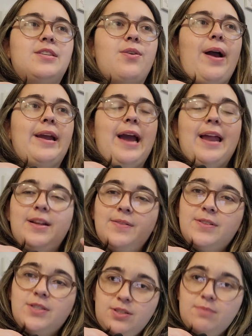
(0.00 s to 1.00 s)
So I kind
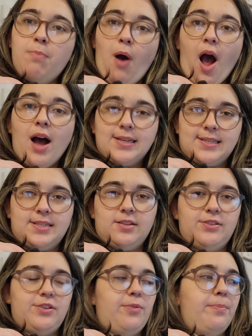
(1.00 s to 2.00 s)
of paused
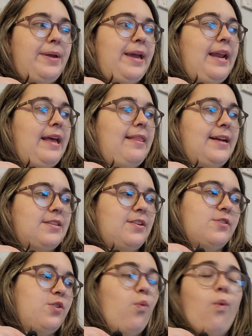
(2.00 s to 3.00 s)
a little bit, and that's
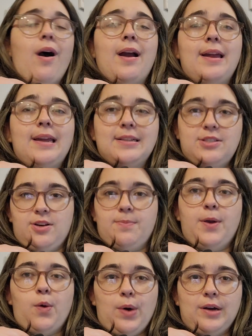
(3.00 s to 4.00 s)
also why it
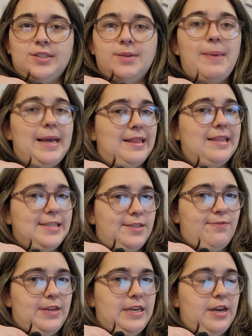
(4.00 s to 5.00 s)
took me a while to make
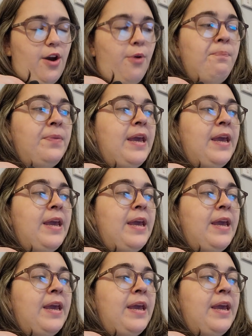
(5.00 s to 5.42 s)
this video